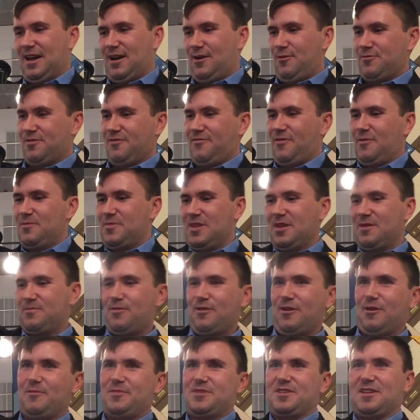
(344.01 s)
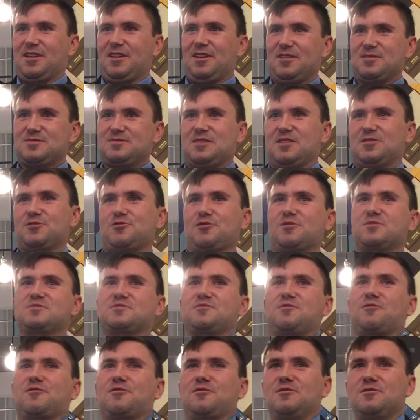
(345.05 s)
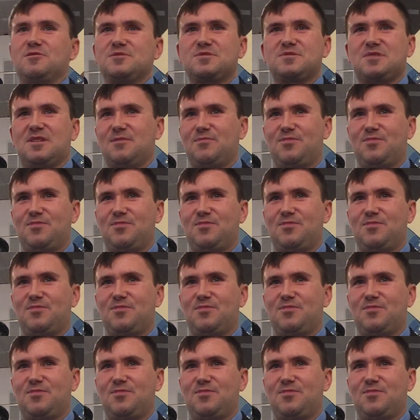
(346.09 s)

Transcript: out from the apartment in concentric circles,